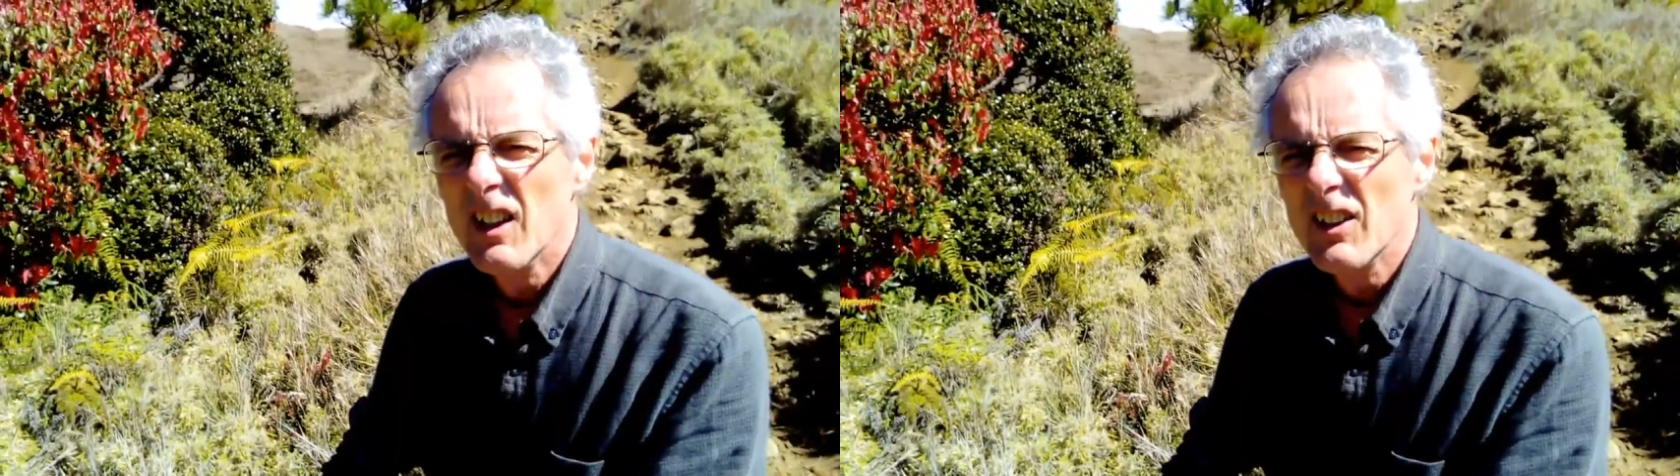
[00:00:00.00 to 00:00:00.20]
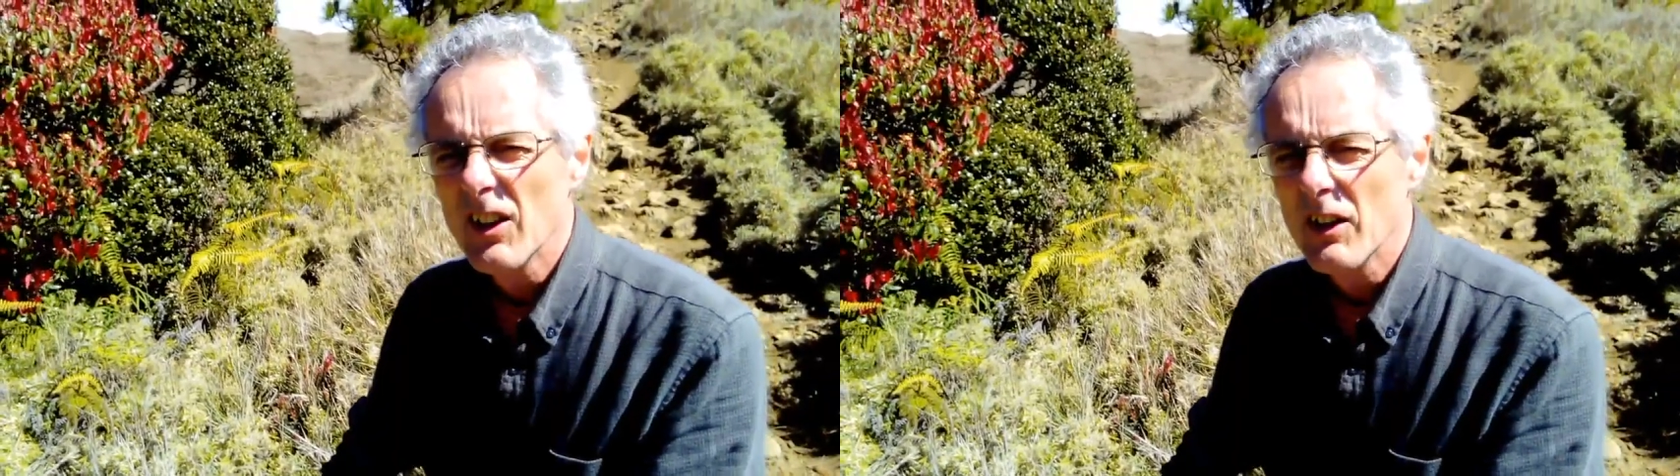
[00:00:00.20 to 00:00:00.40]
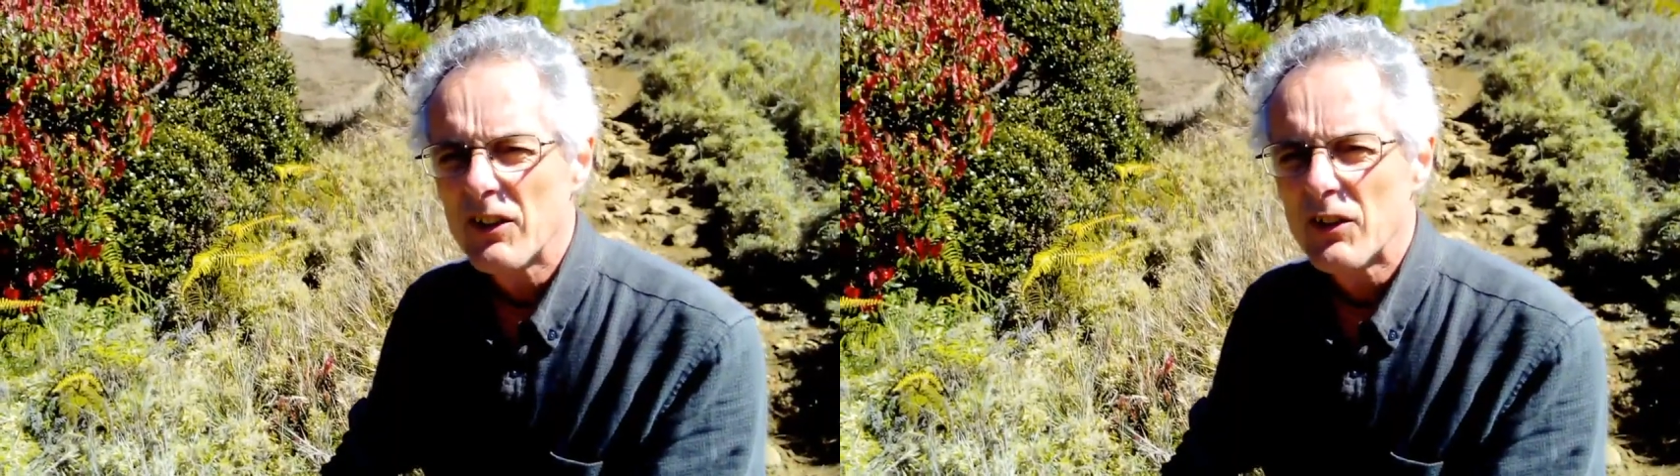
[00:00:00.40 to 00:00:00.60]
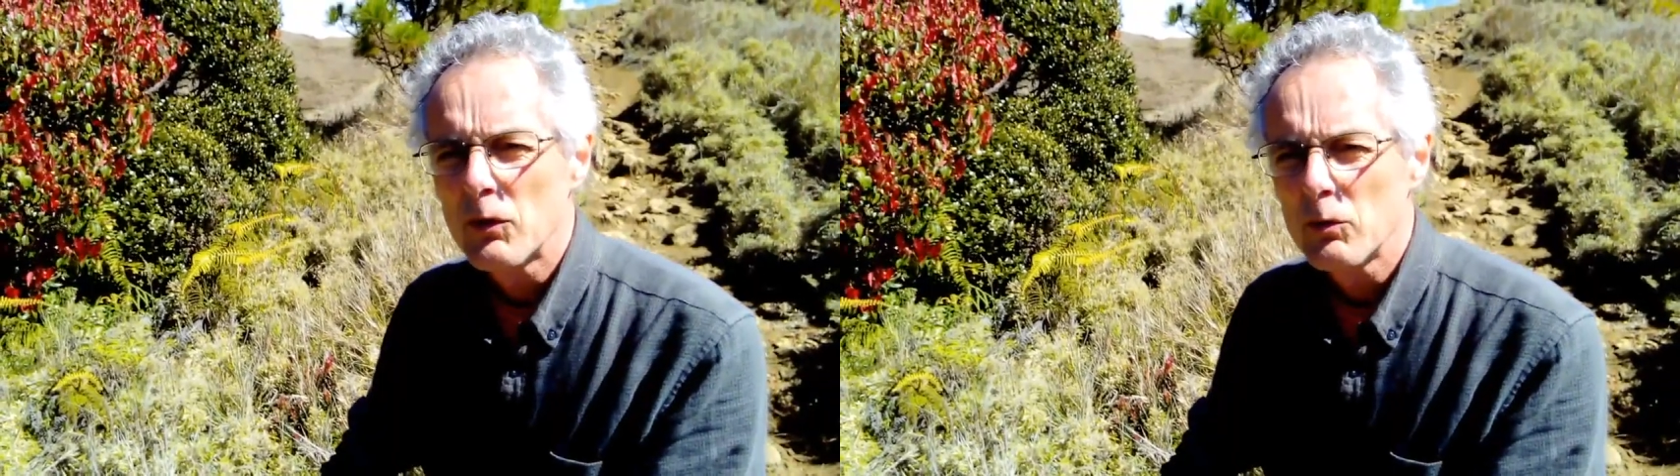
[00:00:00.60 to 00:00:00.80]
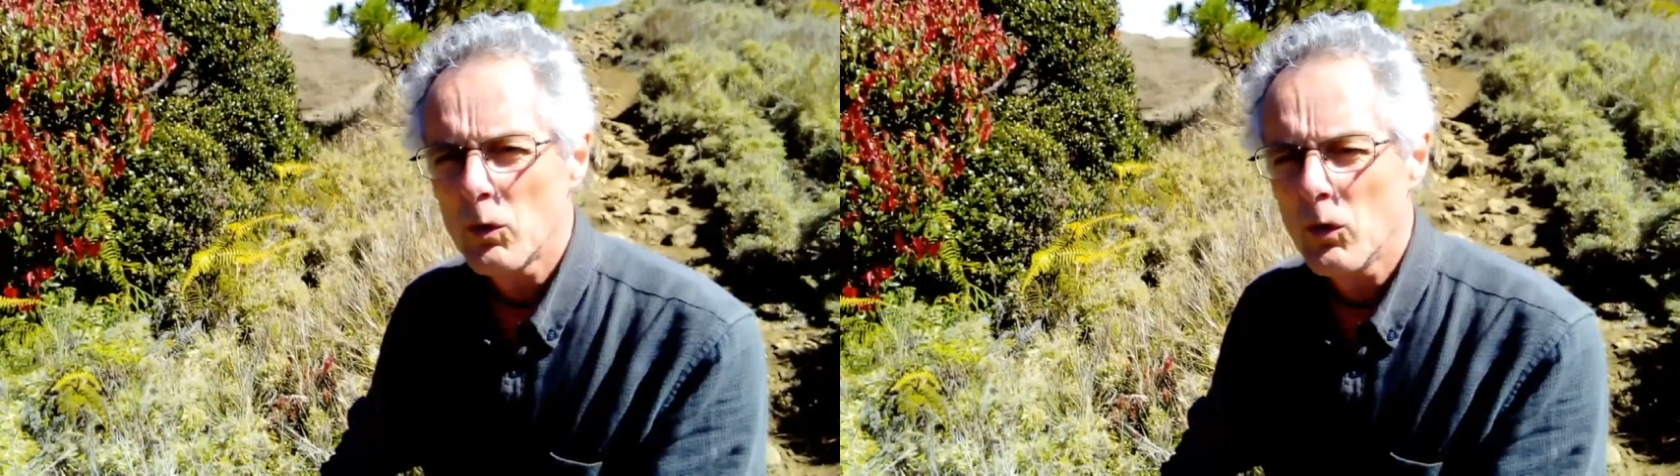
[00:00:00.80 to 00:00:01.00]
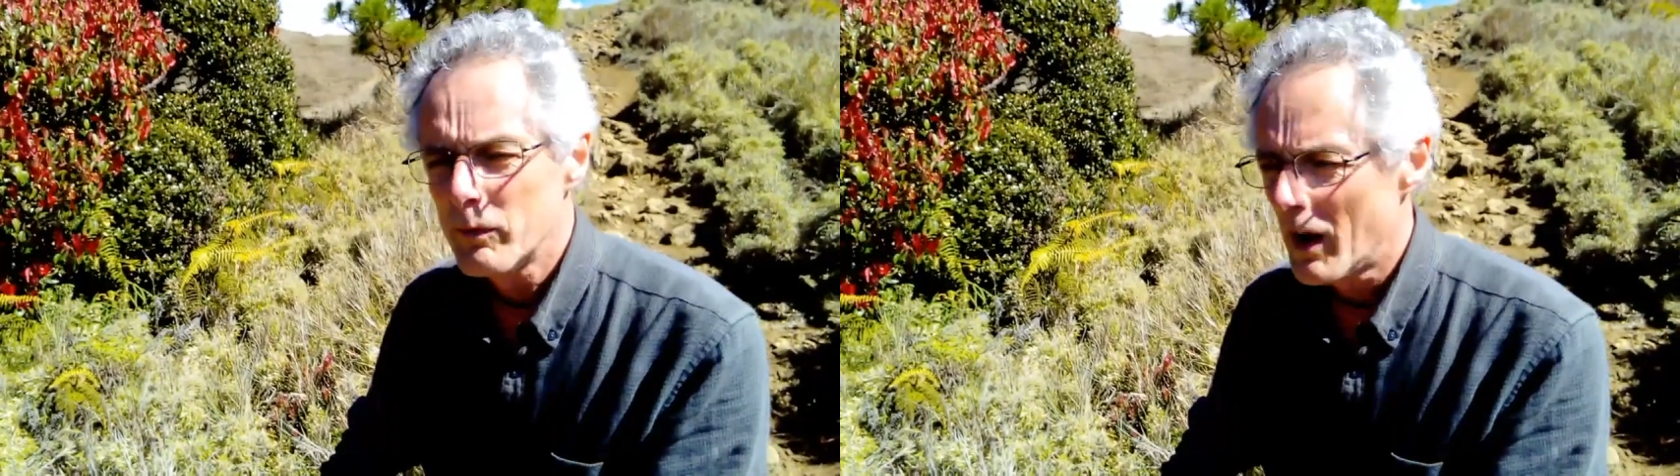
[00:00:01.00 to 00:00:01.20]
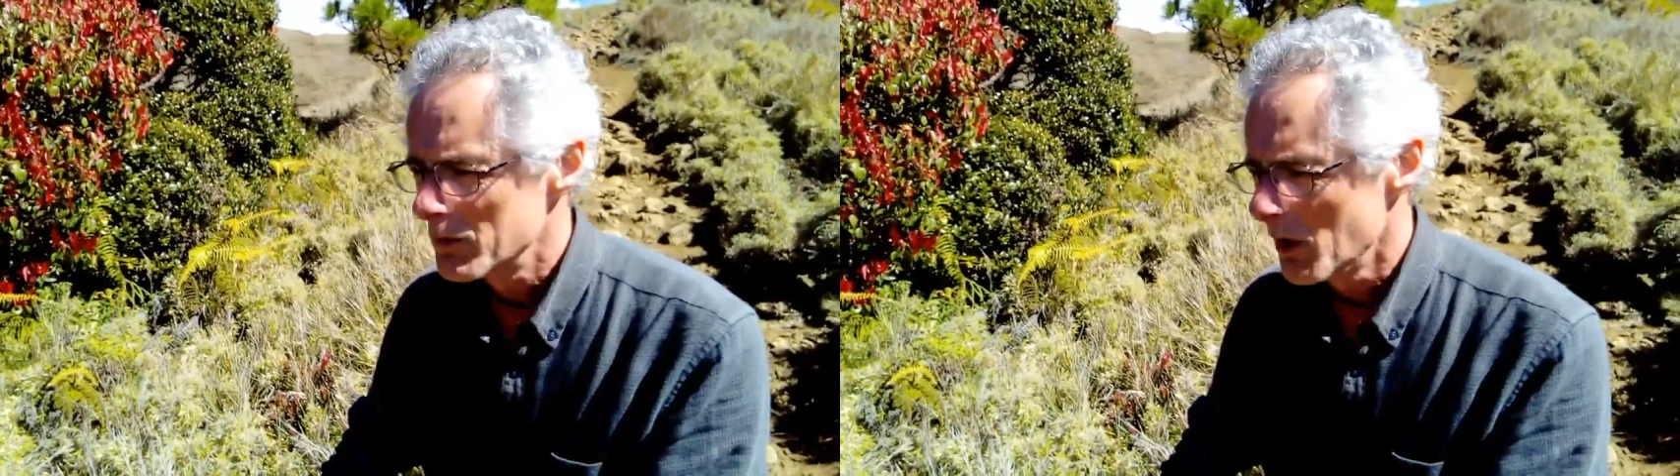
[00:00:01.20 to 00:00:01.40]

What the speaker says: So it's dwarf bamboo, it